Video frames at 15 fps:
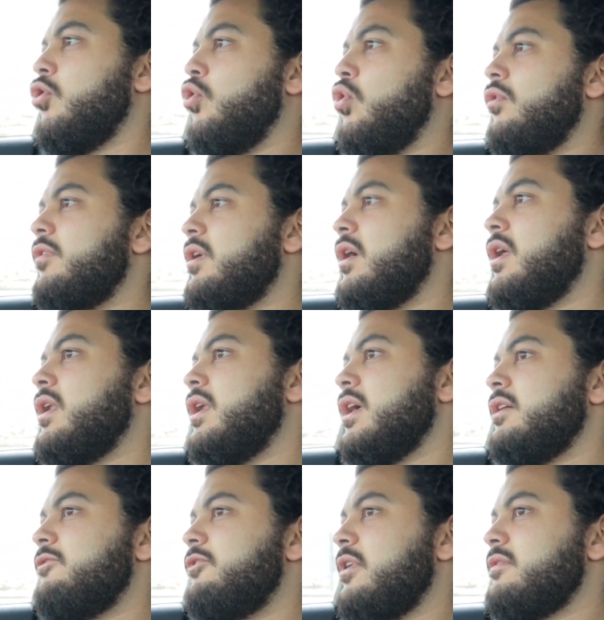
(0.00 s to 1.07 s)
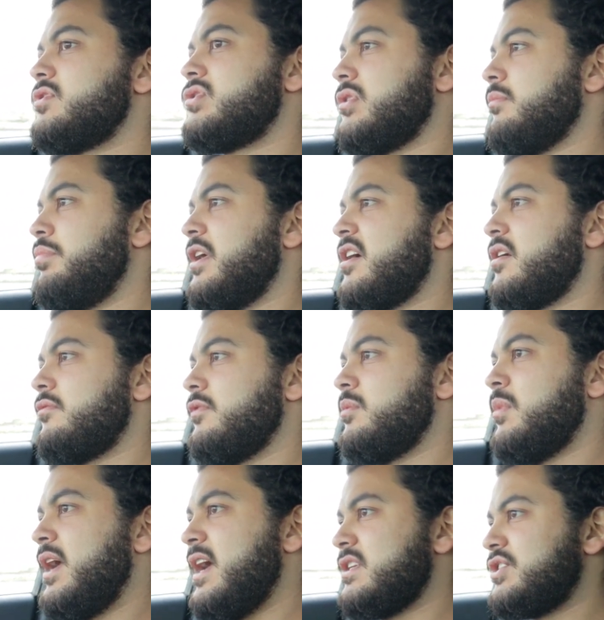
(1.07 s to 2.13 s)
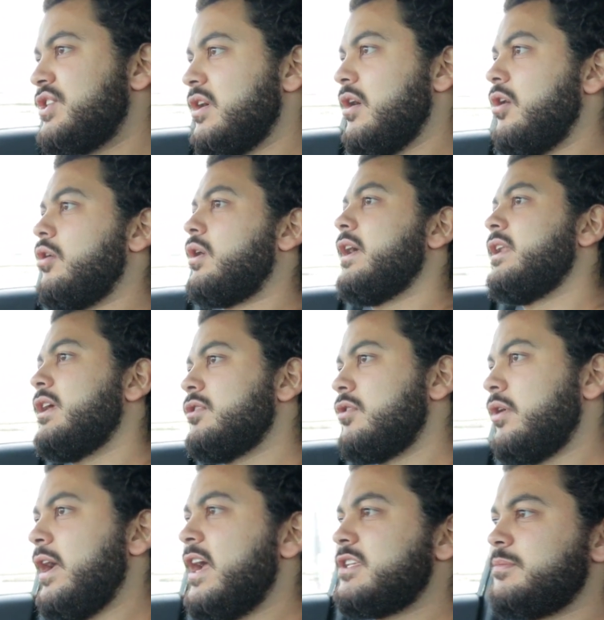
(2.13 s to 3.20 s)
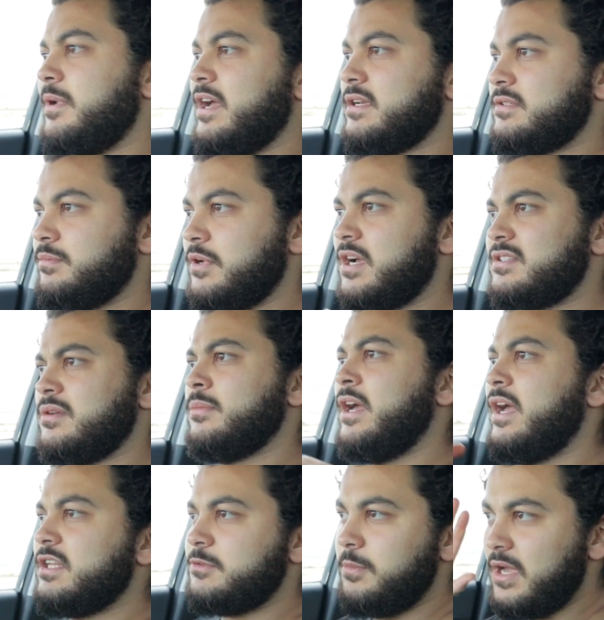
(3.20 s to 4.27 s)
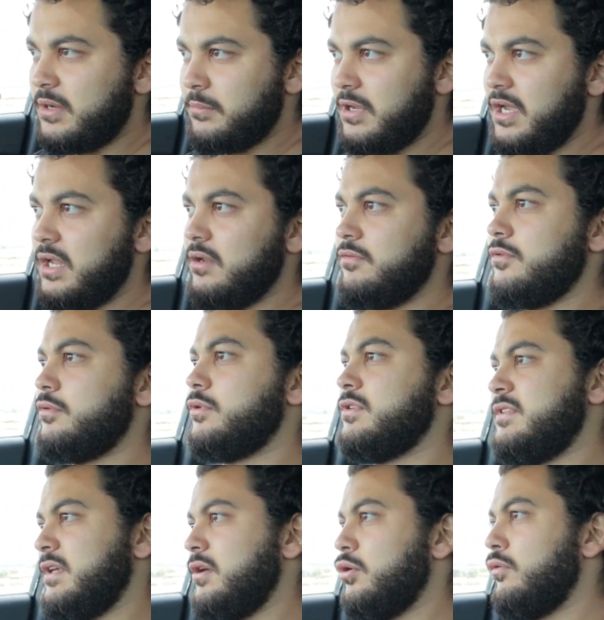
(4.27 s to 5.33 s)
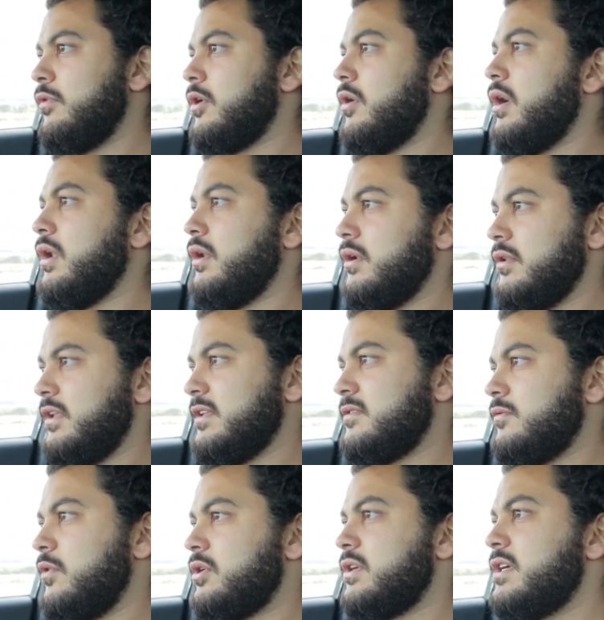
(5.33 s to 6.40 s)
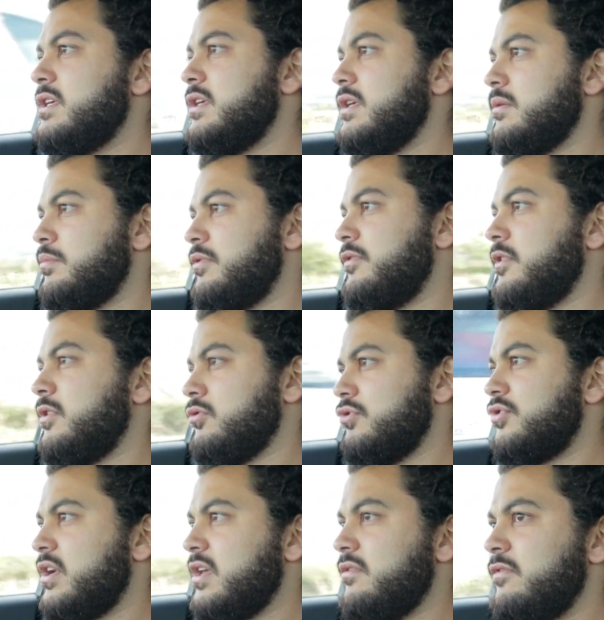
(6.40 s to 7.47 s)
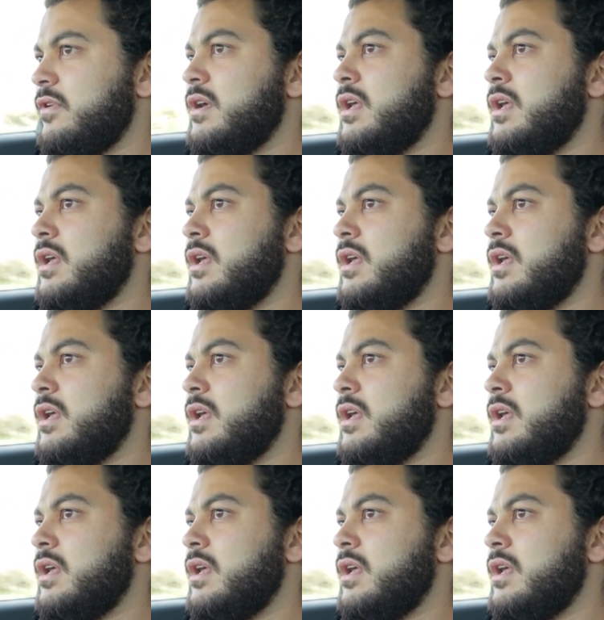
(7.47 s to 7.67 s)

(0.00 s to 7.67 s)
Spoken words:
Overall, if I was to compare it with my Astra or any other hatchbacks, because I'm a hatchback man, if you were to say overall, that's what I prefer to drive.